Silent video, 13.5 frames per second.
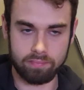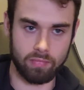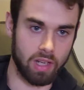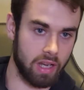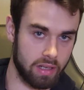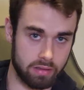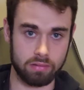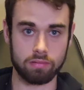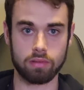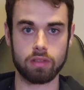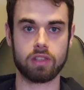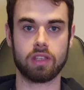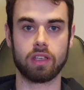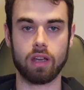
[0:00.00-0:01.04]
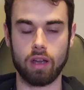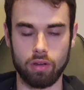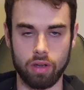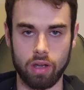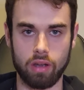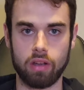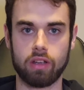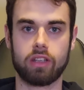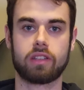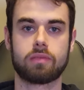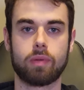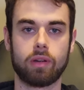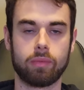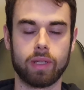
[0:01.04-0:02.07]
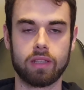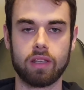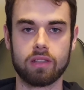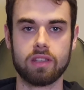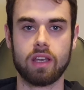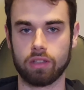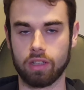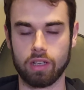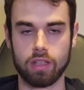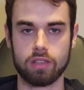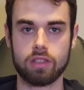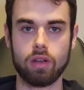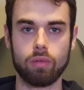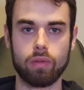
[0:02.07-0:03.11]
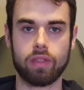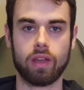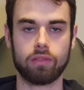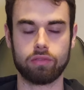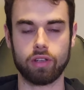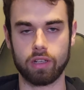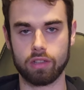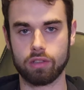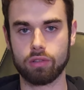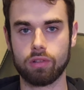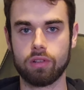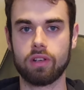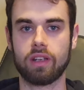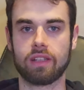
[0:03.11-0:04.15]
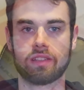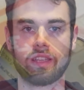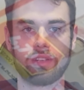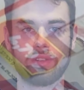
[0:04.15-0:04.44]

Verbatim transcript: yeah, see how our experiment turns out. So without further ado, let's get